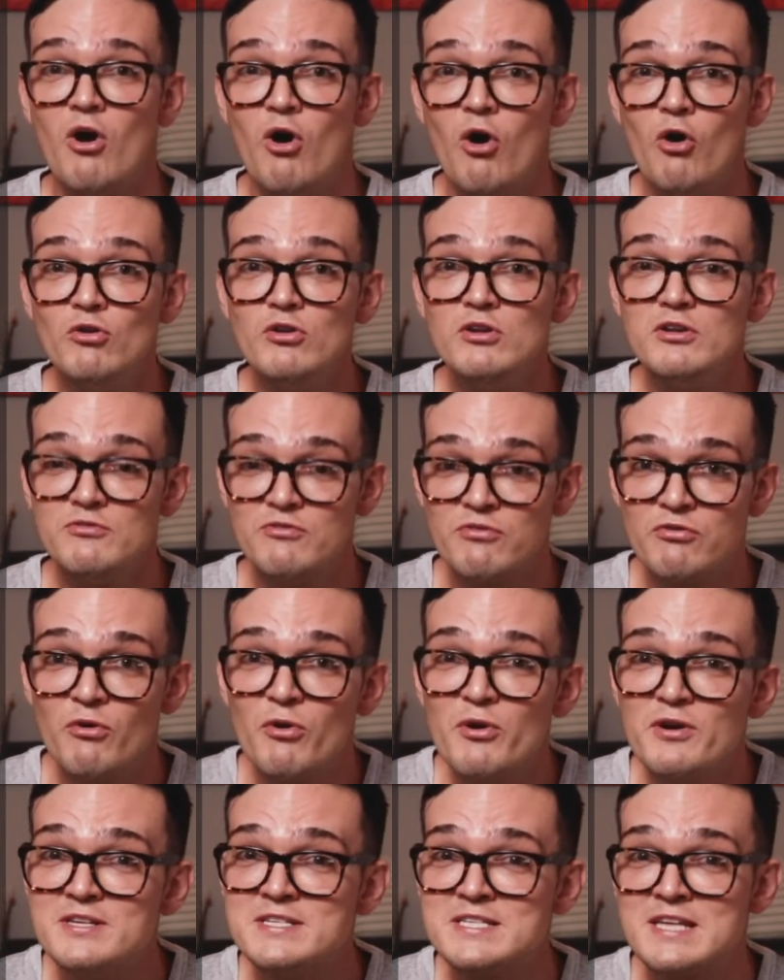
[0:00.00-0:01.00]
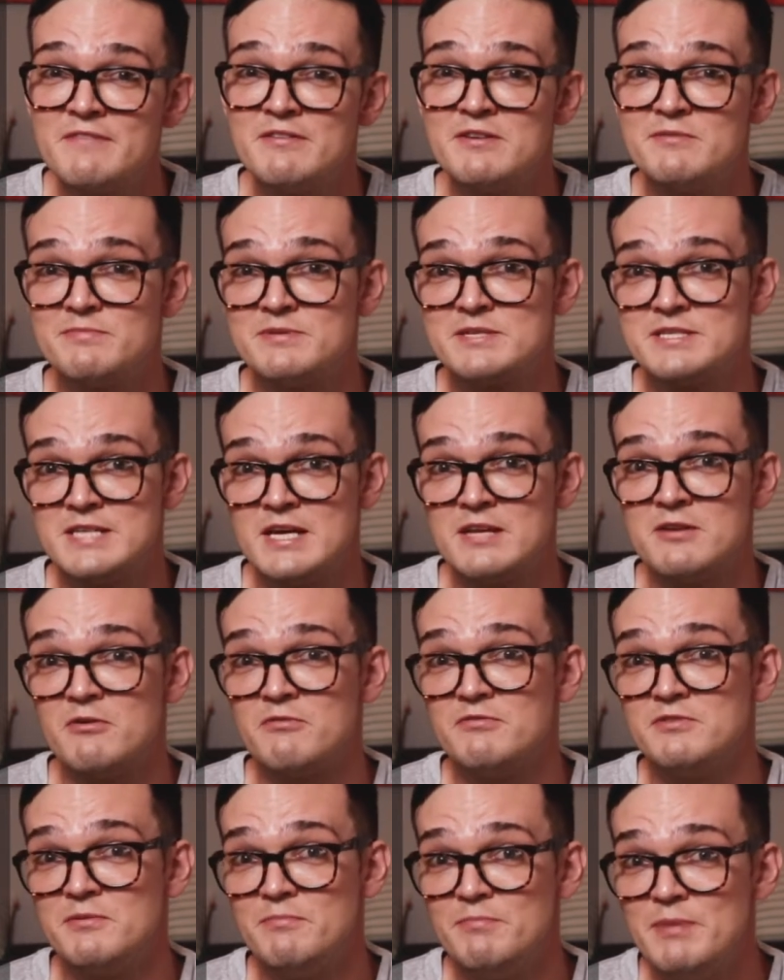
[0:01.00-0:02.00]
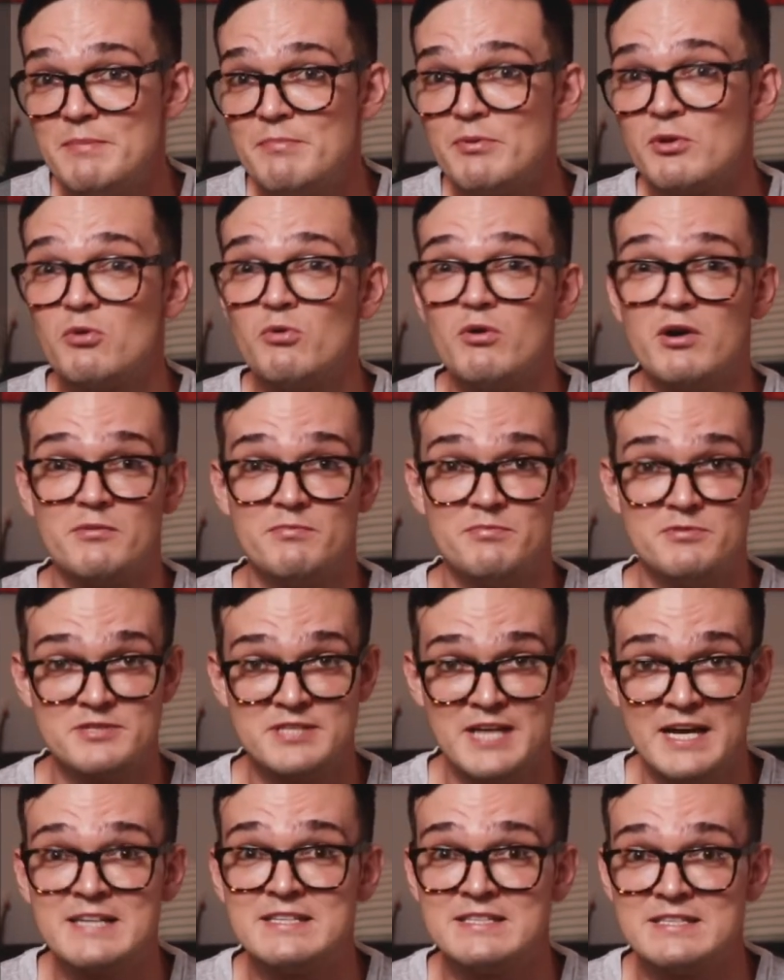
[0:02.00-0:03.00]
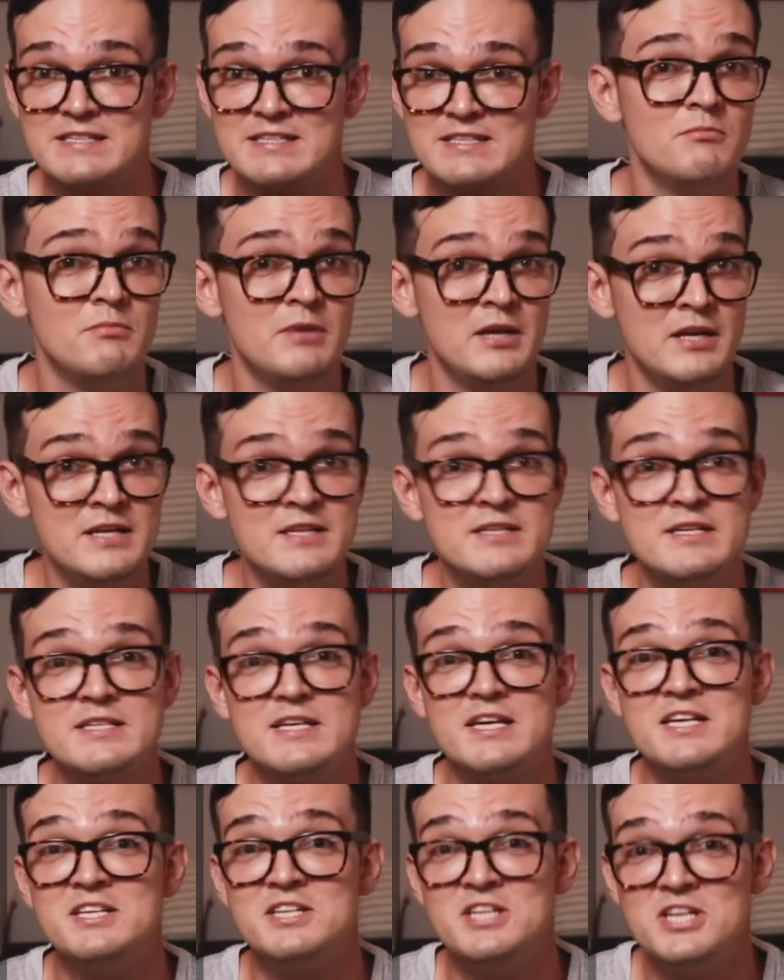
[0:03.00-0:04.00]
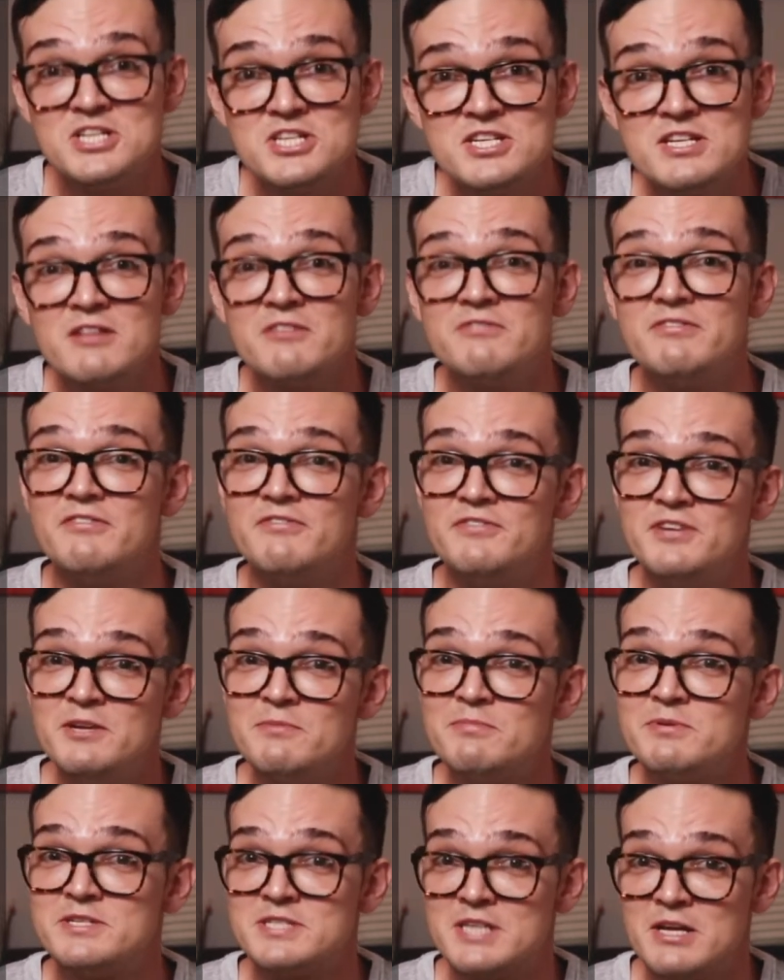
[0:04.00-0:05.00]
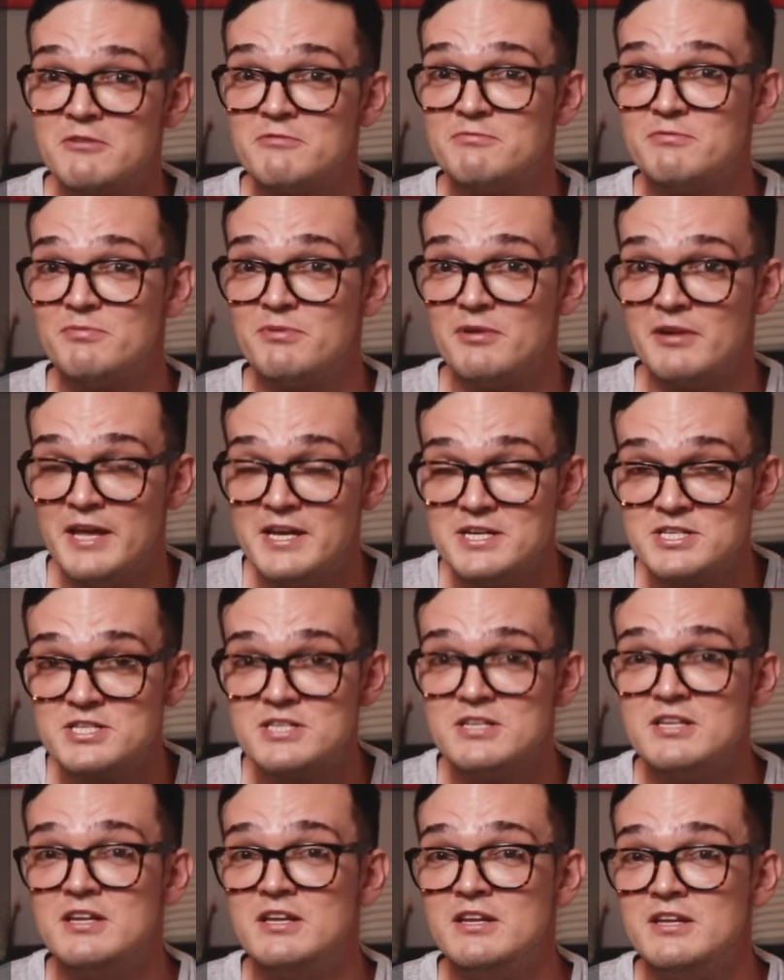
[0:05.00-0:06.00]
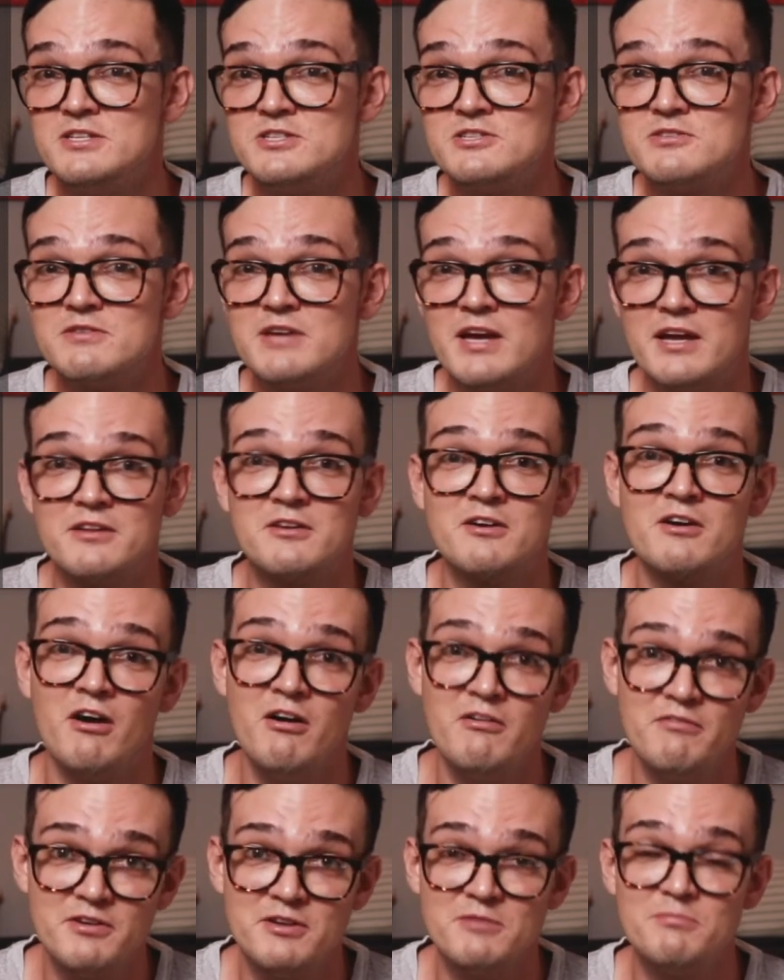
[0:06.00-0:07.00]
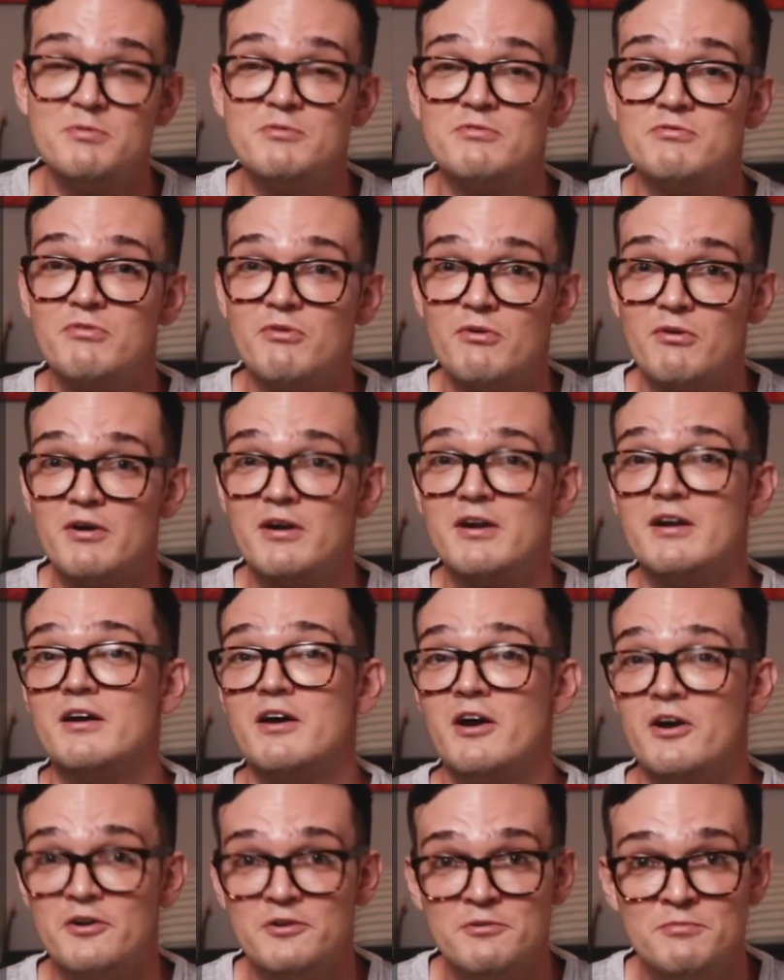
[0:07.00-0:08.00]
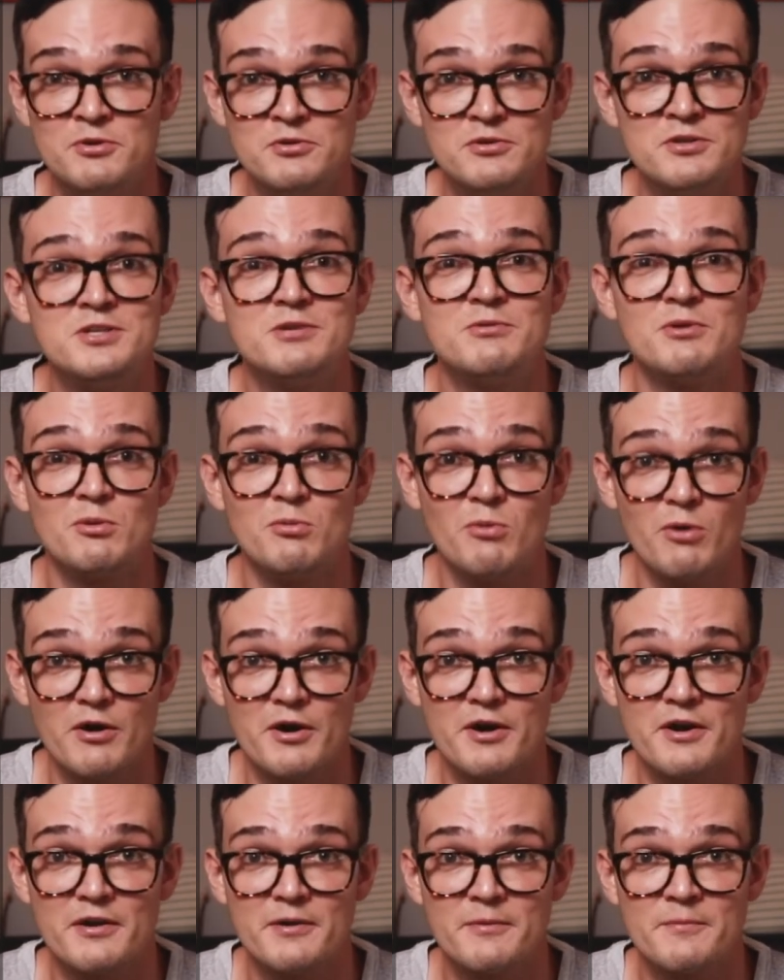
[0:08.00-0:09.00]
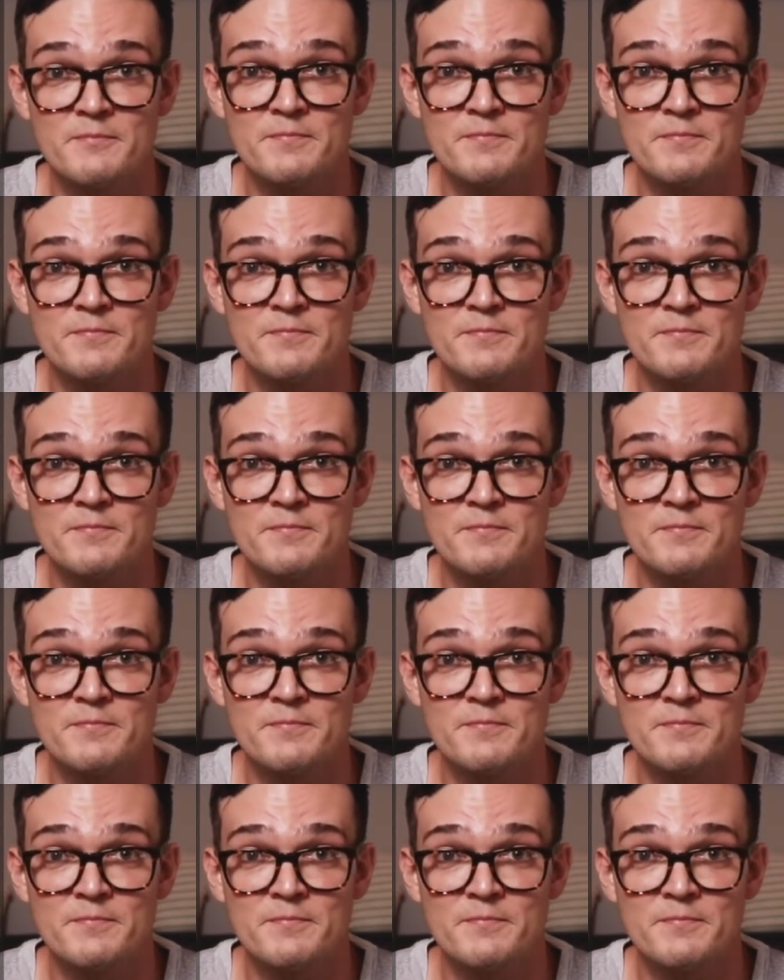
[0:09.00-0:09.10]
only 47% of the people who are protected, meaning that additional 15% of population needs to get COVID before herd immunity will work.